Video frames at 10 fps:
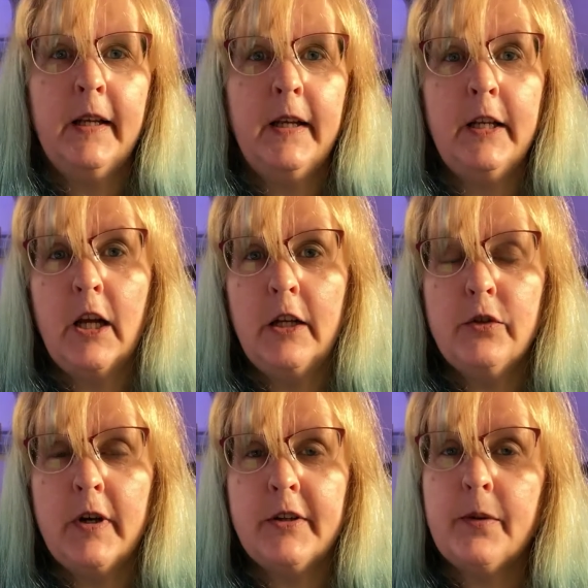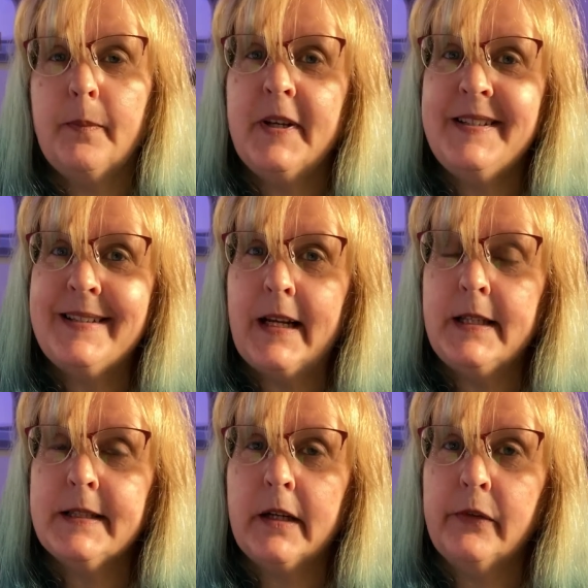In contrast, my second
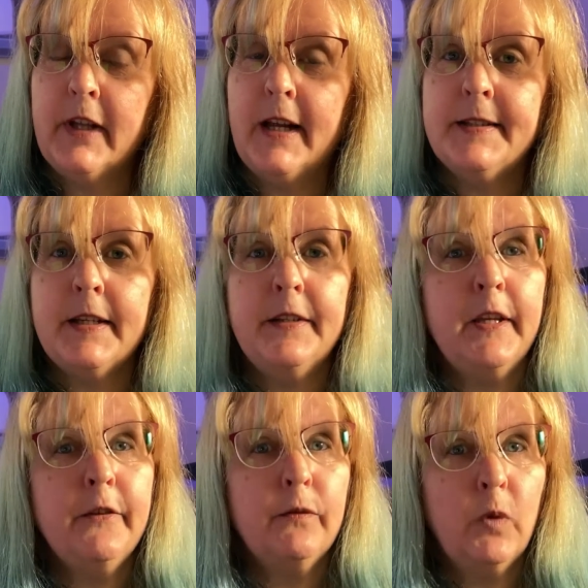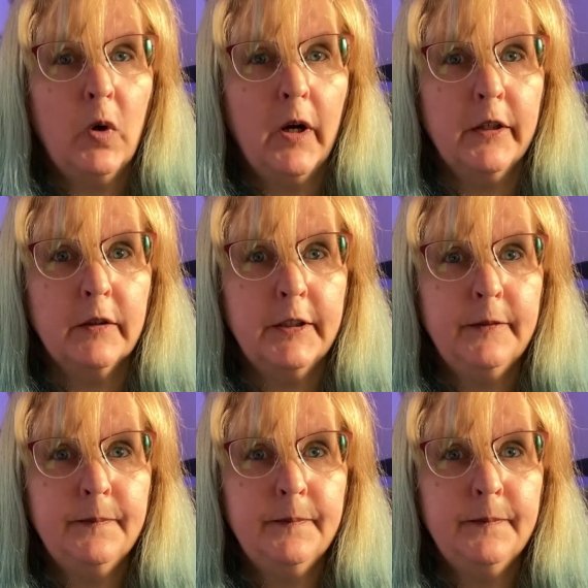set of lights is a four hundred.